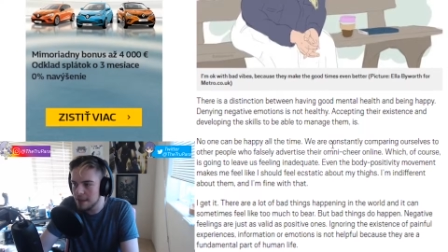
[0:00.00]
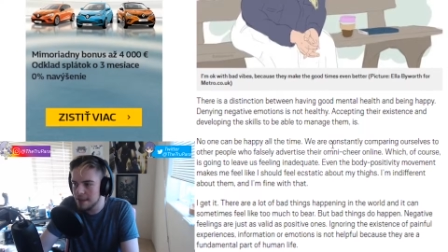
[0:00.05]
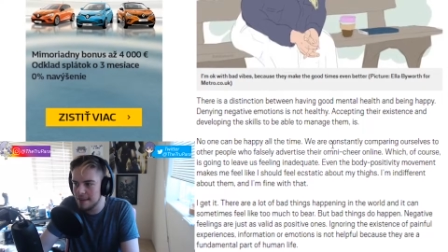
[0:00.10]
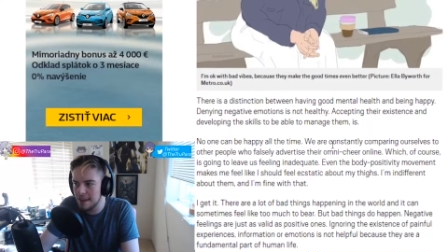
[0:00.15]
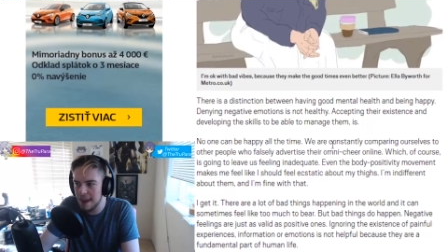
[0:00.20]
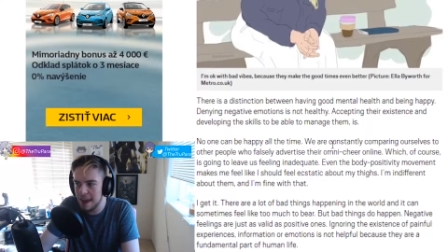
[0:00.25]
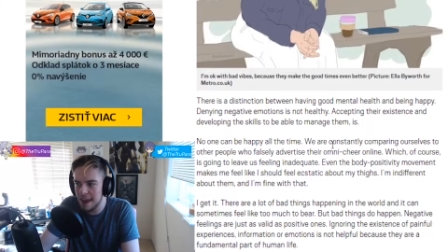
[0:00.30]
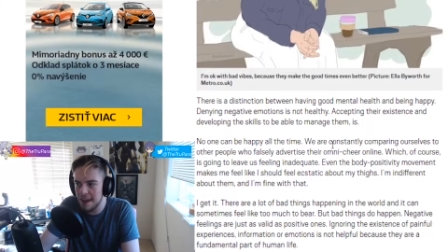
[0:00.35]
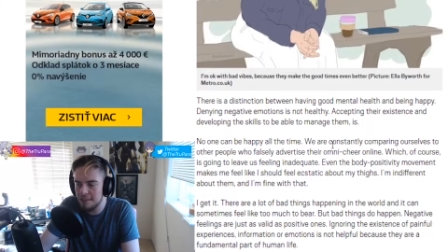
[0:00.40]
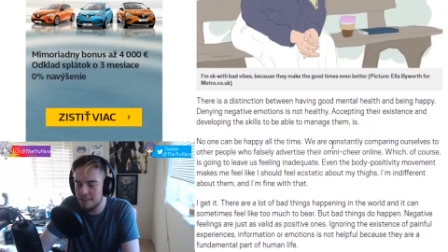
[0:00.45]

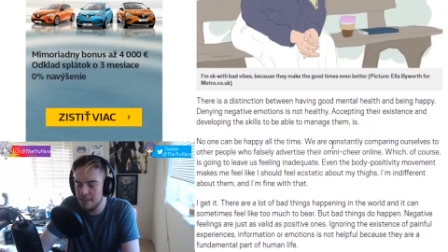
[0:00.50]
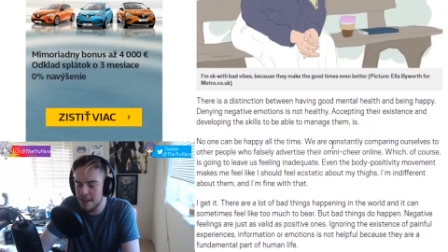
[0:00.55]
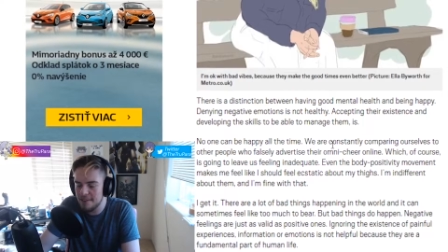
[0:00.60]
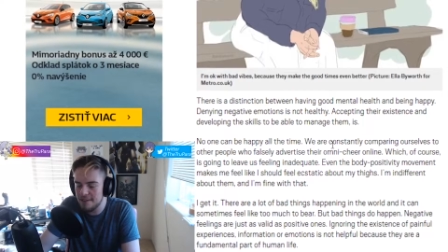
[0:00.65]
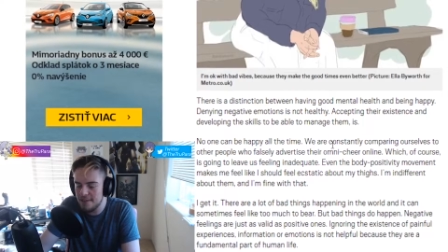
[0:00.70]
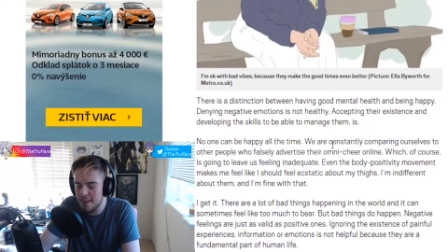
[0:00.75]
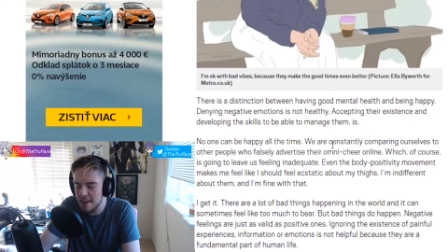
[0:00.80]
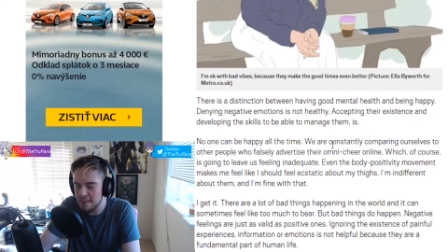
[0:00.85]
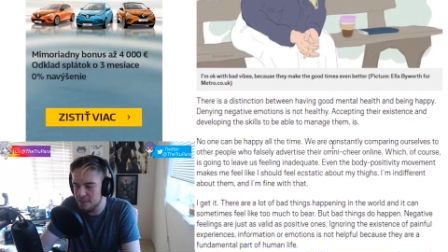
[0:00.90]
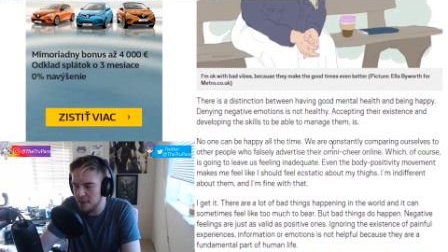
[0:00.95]

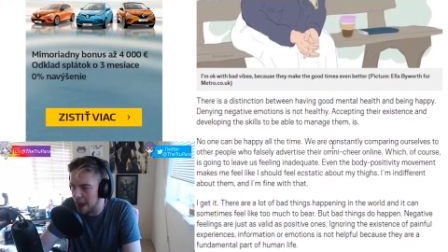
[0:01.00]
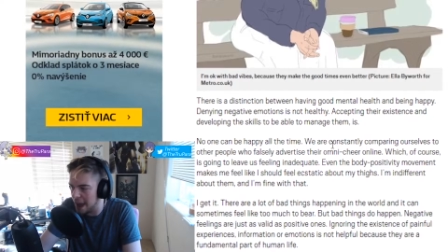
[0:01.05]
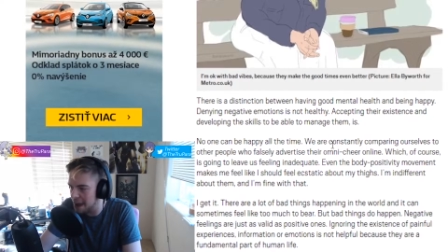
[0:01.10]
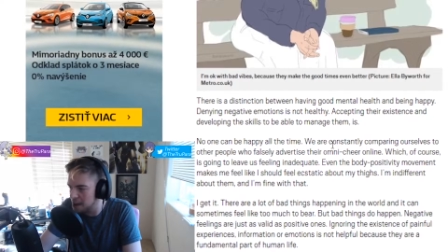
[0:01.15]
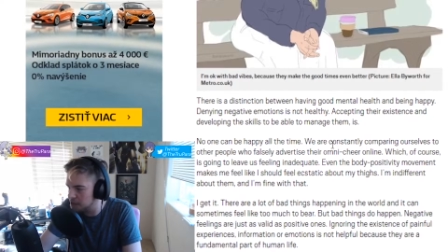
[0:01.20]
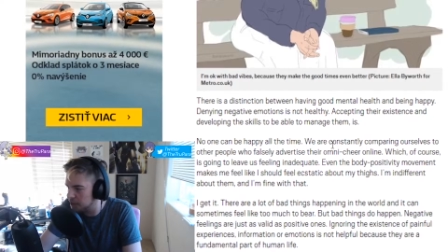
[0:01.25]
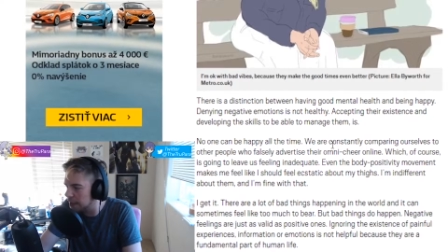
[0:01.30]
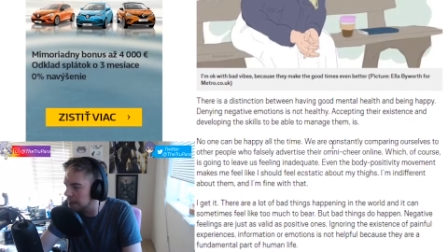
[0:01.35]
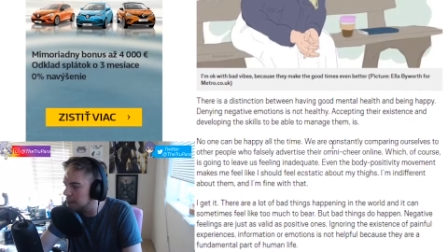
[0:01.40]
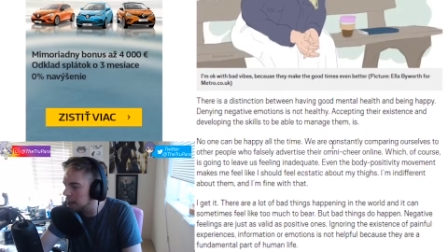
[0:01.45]

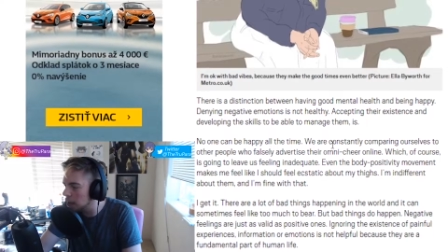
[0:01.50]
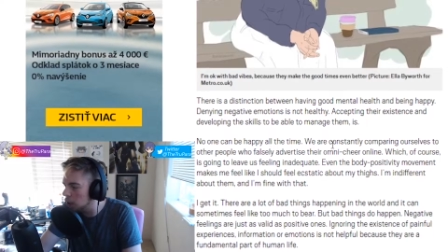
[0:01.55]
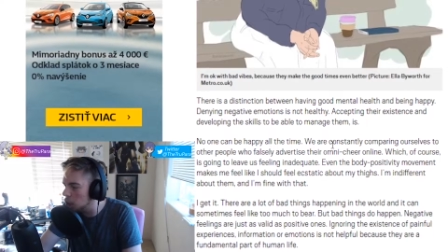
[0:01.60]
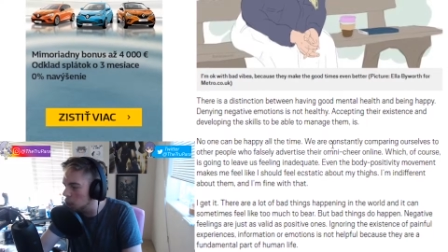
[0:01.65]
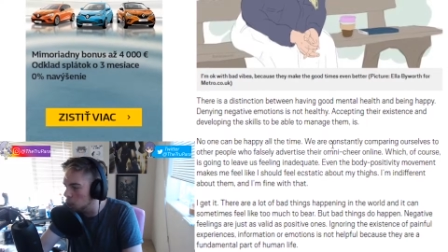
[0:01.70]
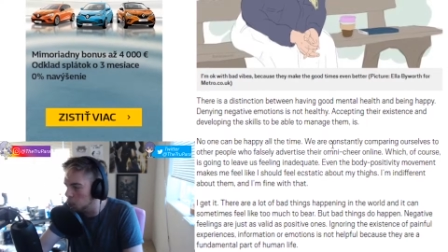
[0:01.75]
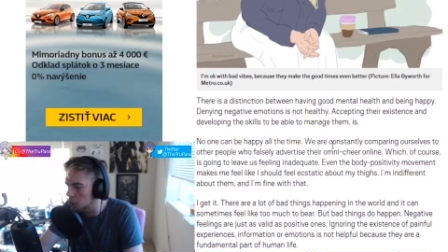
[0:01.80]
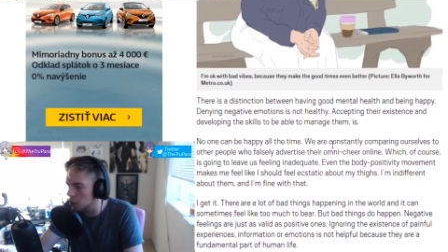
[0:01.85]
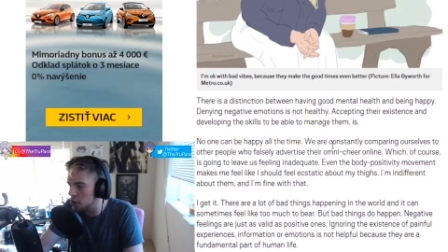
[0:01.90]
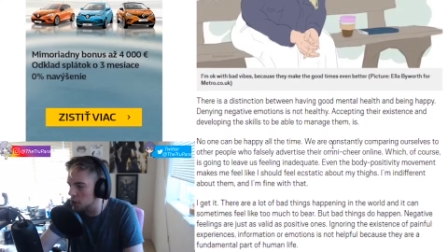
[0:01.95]
if a single
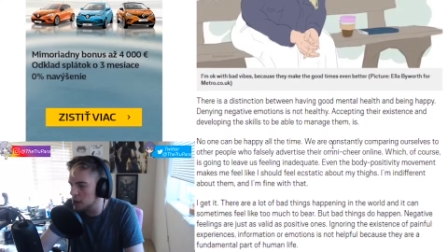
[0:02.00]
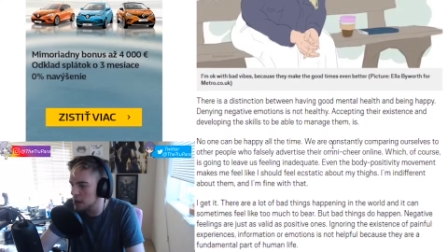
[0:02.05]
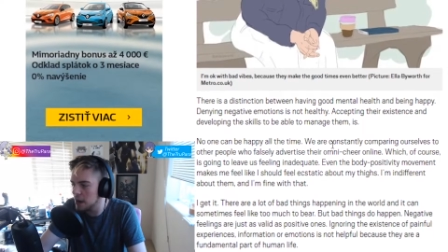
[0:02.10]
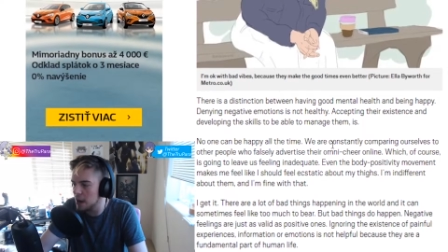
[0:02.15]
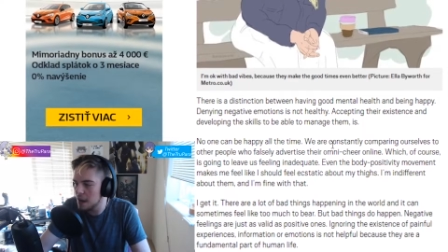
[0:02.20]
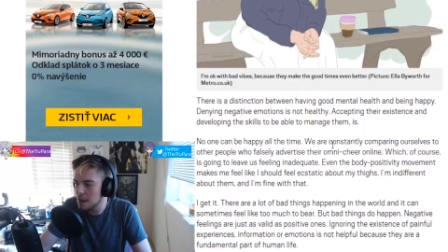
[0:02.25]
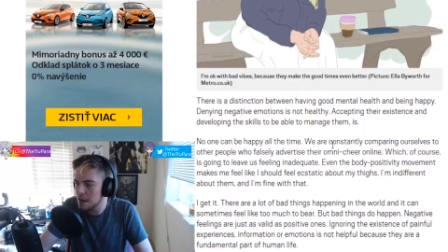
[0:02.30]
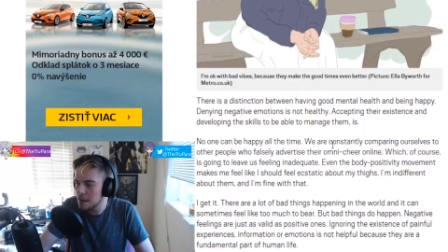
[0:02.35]
word